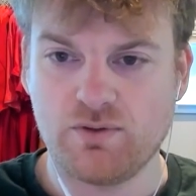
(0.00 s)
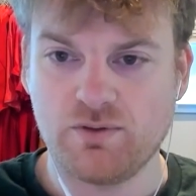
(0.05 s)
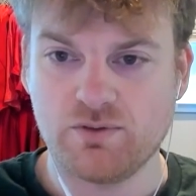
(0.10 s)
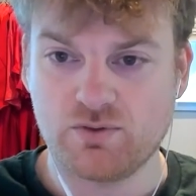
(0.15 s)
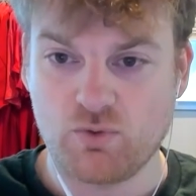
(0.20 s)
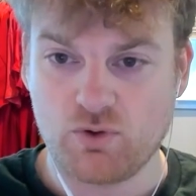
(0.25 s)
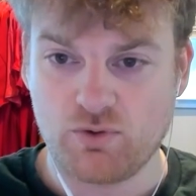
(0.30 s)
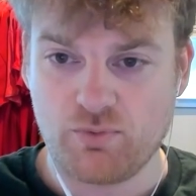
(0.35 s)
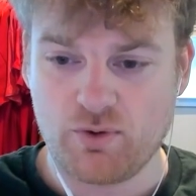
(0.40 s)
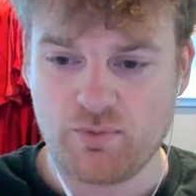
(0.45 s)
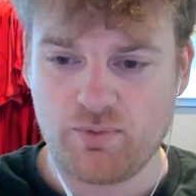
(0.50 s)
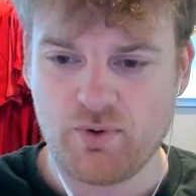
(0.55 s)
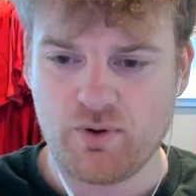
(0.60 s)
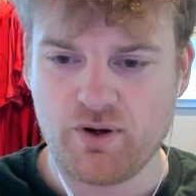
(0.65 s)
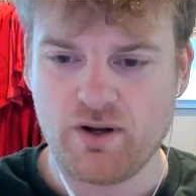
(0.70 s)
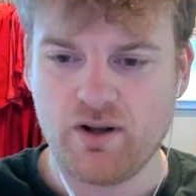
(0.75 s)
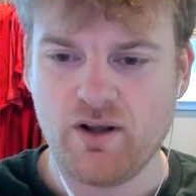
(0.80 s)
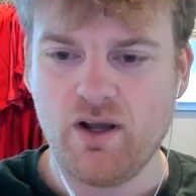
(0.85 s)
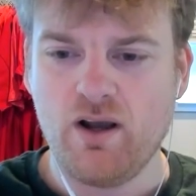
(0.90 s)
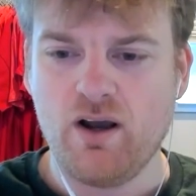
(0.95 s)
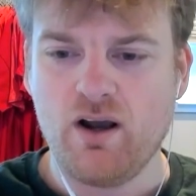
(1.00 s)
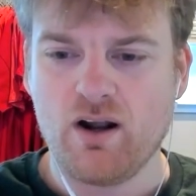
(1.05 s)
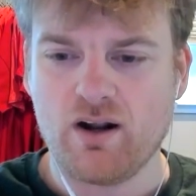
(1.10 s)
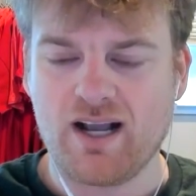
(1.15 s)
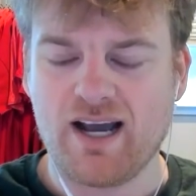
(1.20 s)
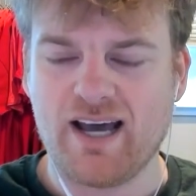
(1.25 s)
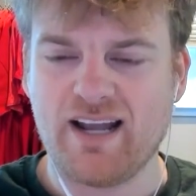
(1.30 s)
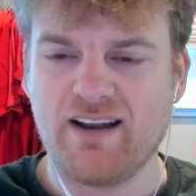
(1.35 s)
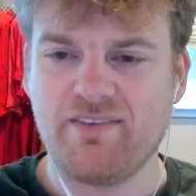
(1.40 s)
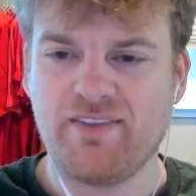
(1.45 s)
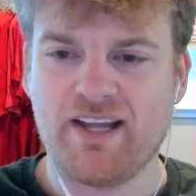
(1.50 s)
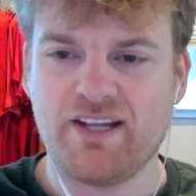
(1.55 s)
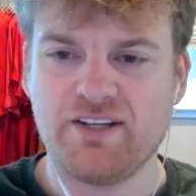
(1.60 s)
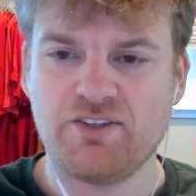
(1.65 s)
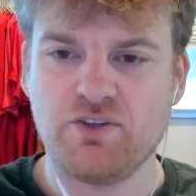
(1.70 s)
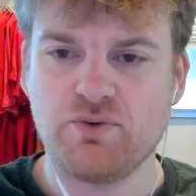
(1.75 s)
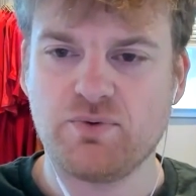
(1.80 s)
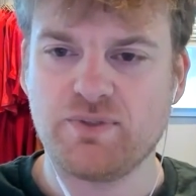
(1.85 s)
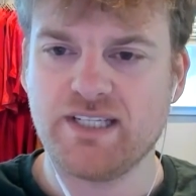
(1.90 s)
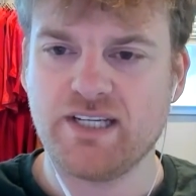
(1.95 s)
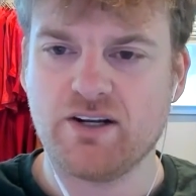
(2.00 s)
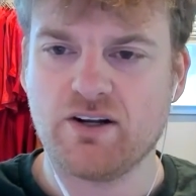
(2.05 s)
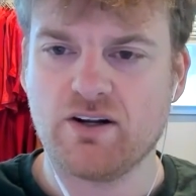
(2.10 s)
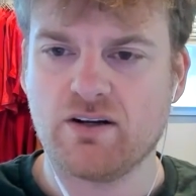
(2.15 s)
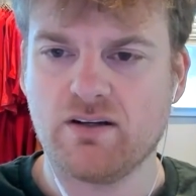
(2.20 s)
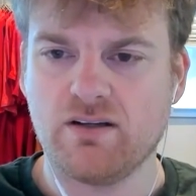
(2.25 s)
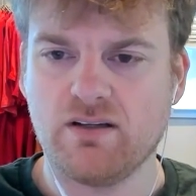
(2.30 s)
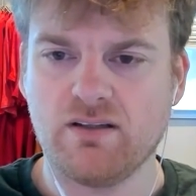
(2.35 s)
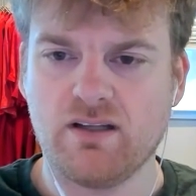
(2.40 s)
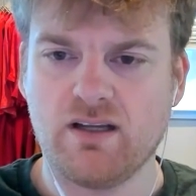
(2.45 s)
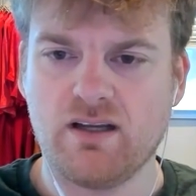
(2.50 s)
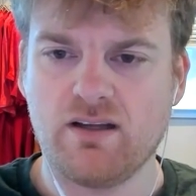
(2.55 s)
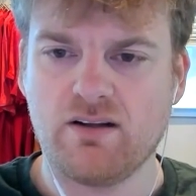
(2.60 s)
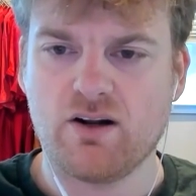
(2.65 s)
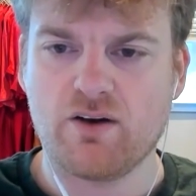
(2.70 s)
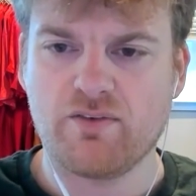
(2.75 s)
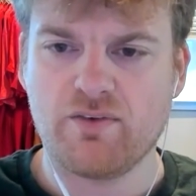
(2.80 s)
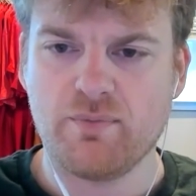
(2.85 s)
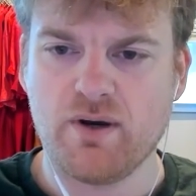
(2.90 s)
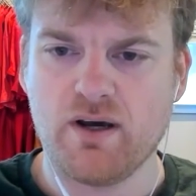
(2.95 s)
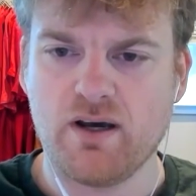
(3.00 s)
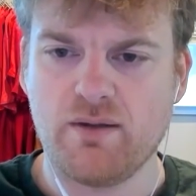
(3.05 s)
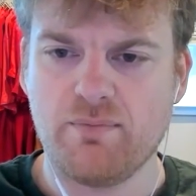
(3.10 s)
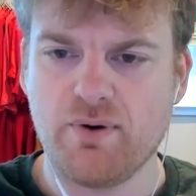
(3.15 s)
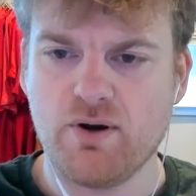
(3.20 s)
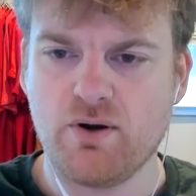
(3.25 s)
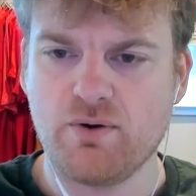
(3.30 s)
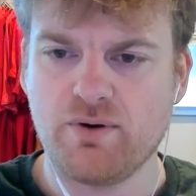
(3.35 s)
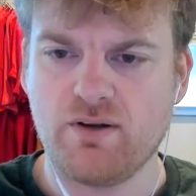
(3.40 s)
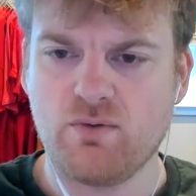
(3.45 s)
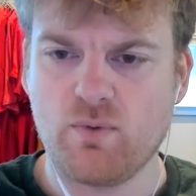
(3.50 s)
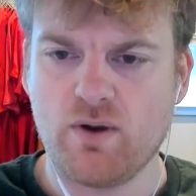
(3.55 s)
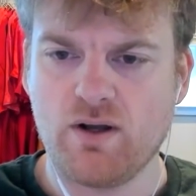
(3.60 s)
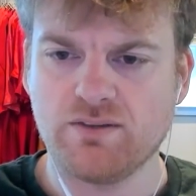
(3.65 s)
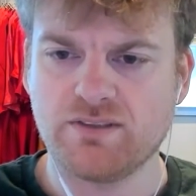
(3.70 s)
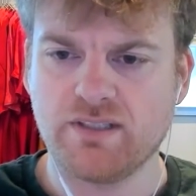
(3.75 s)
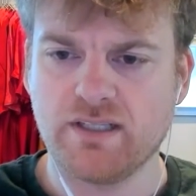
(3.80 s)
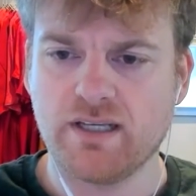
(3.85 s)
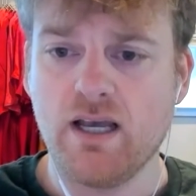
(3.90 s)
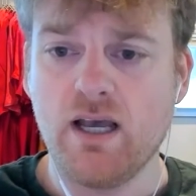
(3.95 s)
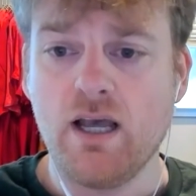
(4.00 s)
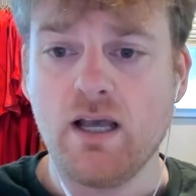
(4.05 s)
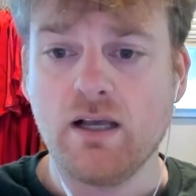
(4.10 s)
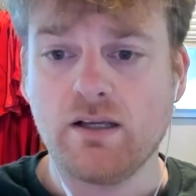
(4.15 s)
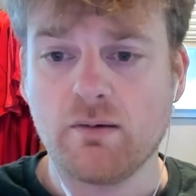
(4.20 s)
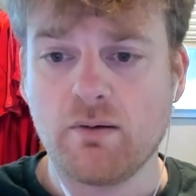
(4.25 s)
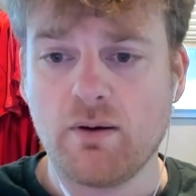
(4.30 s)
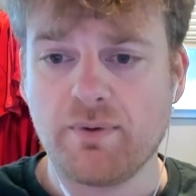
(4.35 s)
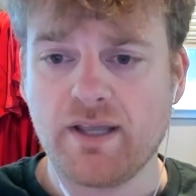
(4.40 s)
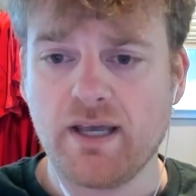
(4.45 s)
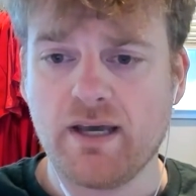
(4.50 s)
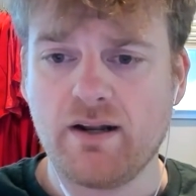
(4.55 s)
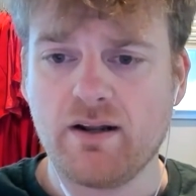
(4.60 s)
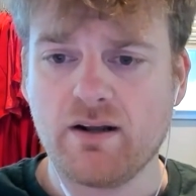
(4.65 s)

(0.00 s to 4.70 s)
Swarthmore, Pomona are kind of in that Duke tier, and then Harvey Mudd, Bowdoin, Wellesley, Claremont McKenna,